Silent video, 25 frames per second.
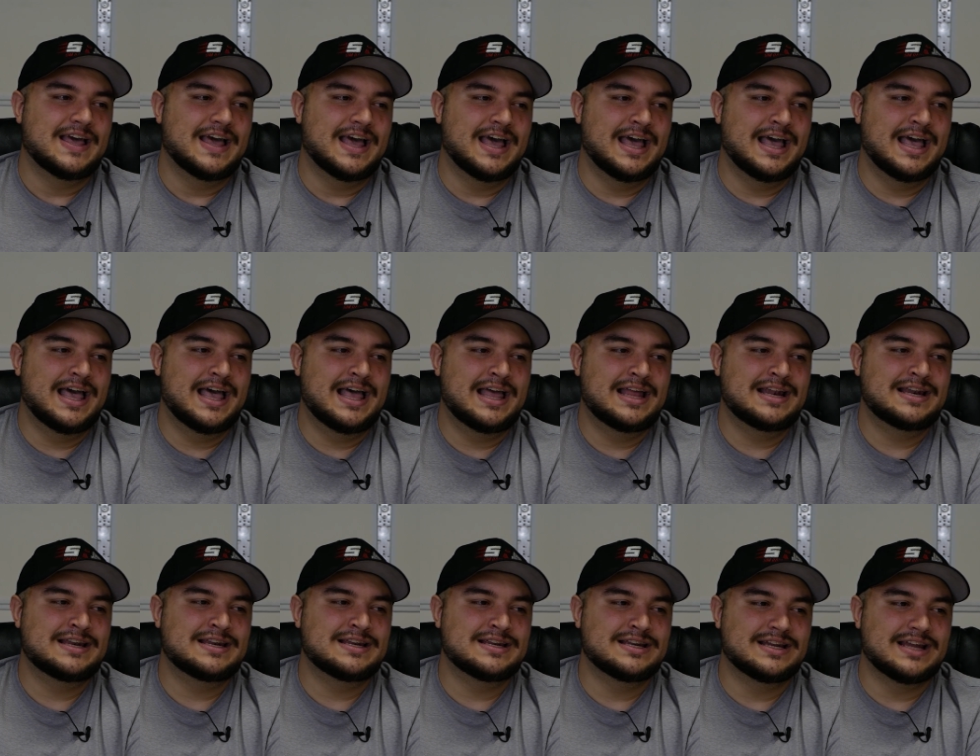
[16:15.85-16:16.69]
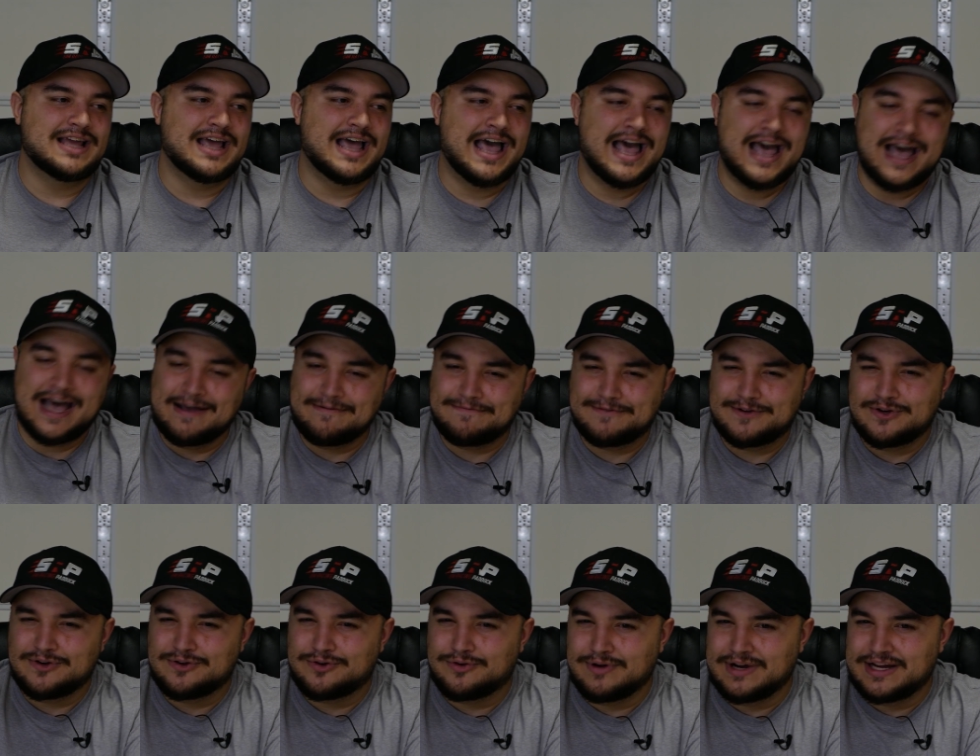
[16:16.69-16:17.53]
And
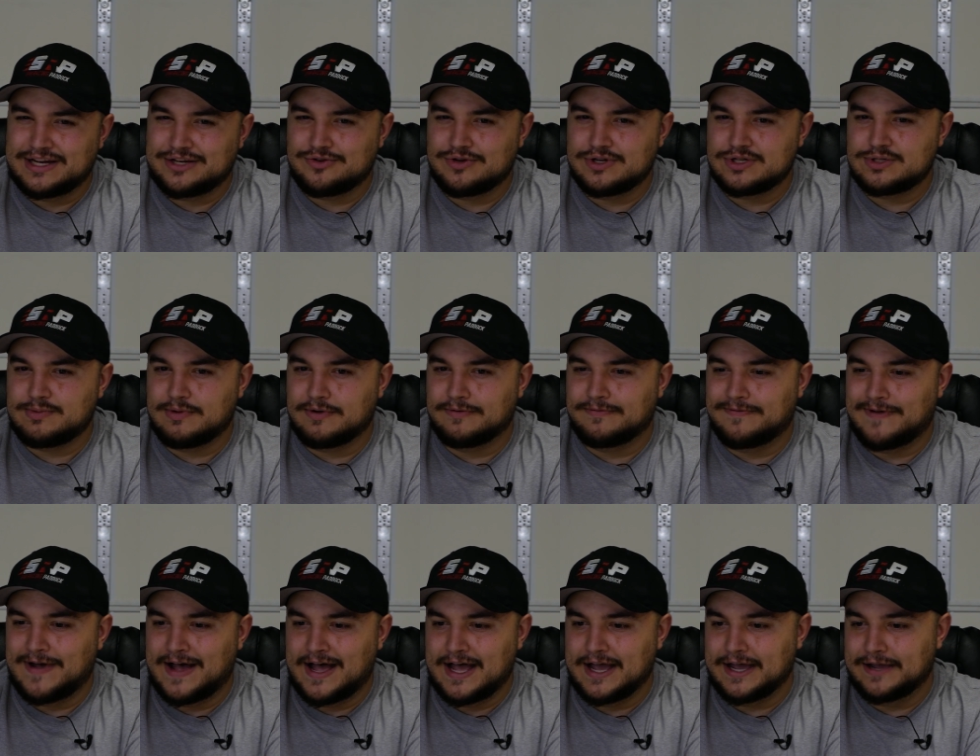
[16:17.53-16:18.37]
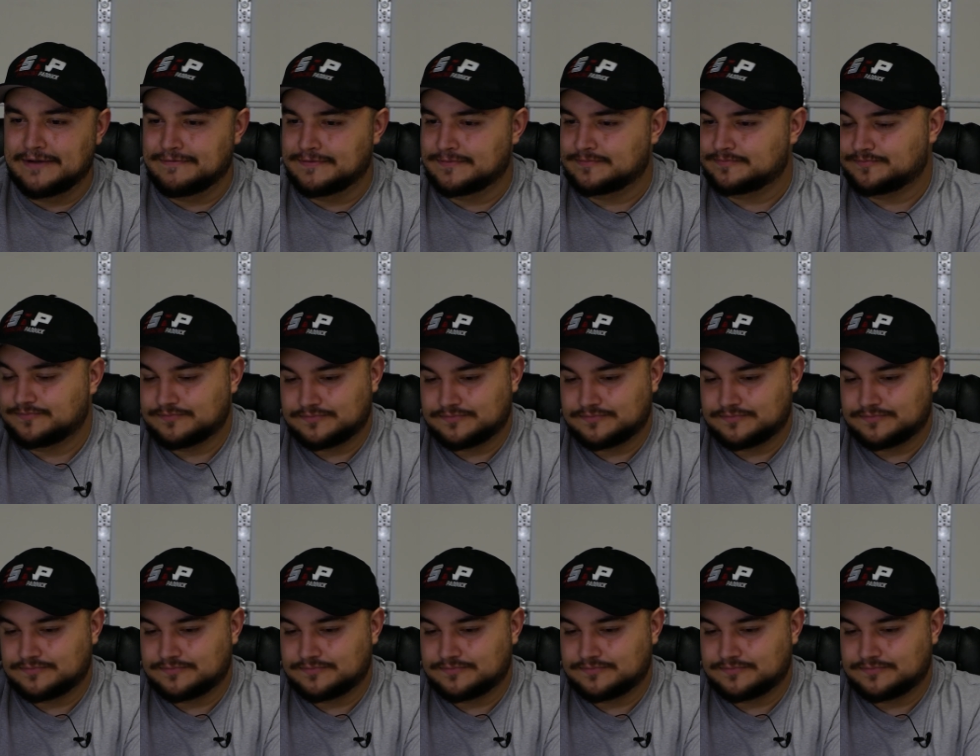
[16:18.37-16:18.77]
after Gran Turismo five,